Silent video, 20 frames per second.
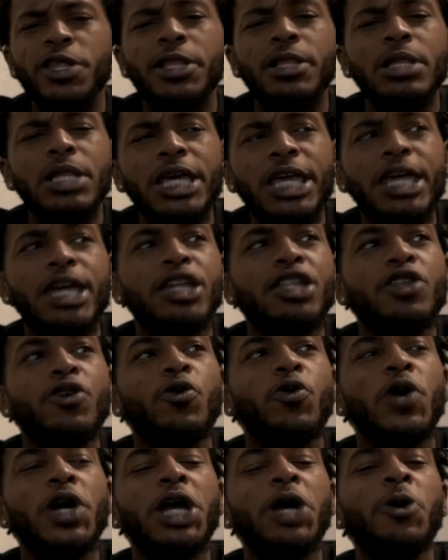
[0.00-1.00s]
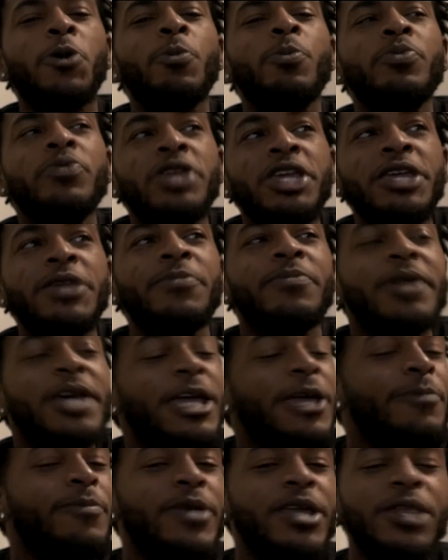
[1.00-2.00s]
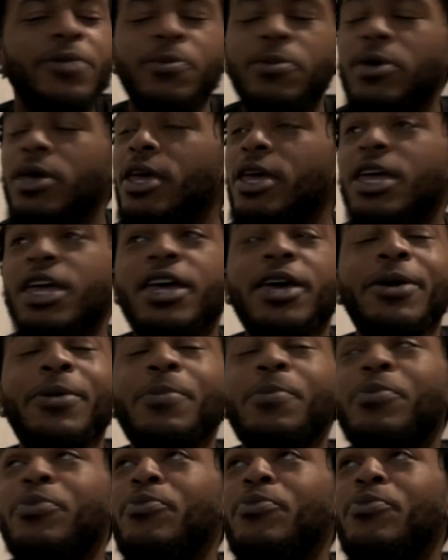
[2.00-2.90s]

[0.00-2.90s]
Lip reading: legs around me, made me, man,